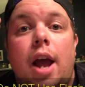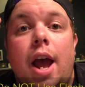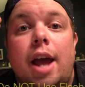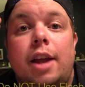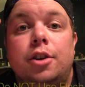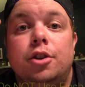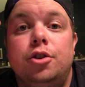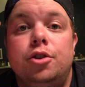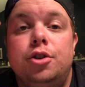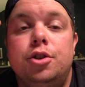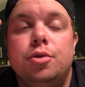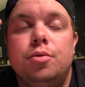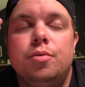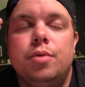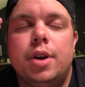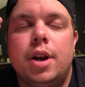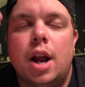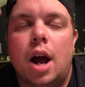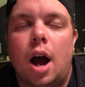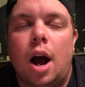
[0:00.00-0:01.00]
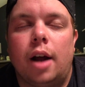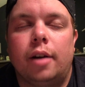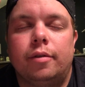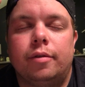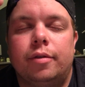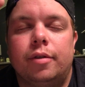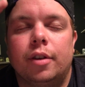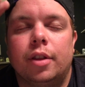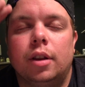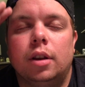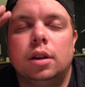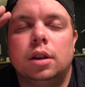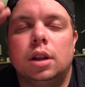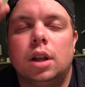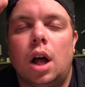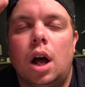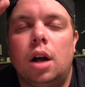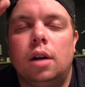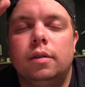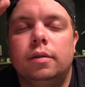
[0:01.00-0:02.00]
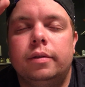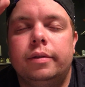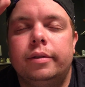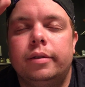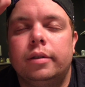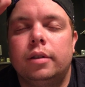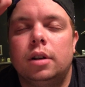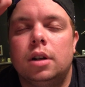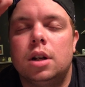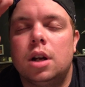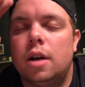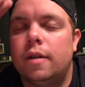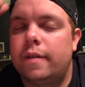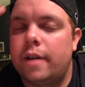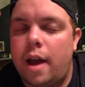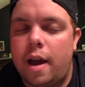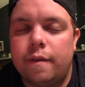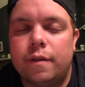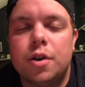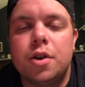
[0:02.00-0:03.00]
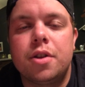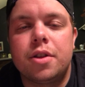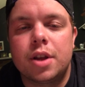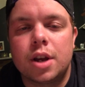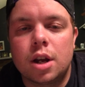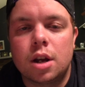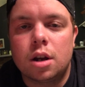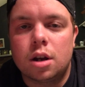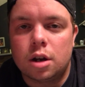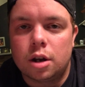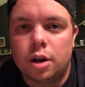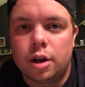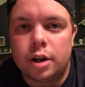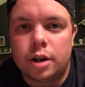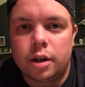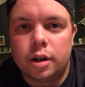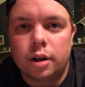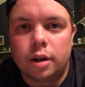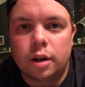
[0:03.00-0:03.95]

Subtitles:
and do not, for the love of everything good,